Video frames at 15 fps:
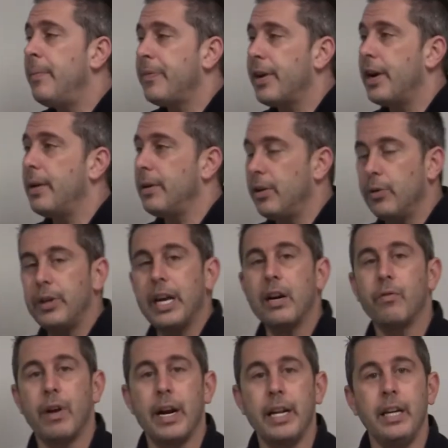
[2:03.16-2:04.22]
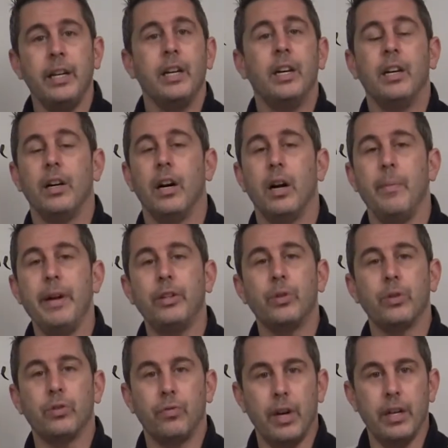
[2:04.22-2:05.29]
You know, get it ready. Make
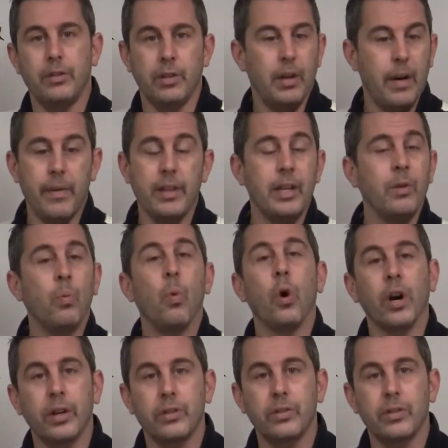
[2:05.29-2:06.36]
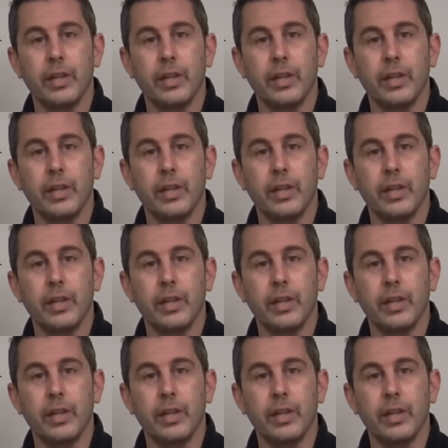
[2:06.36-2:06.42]
sure everything works.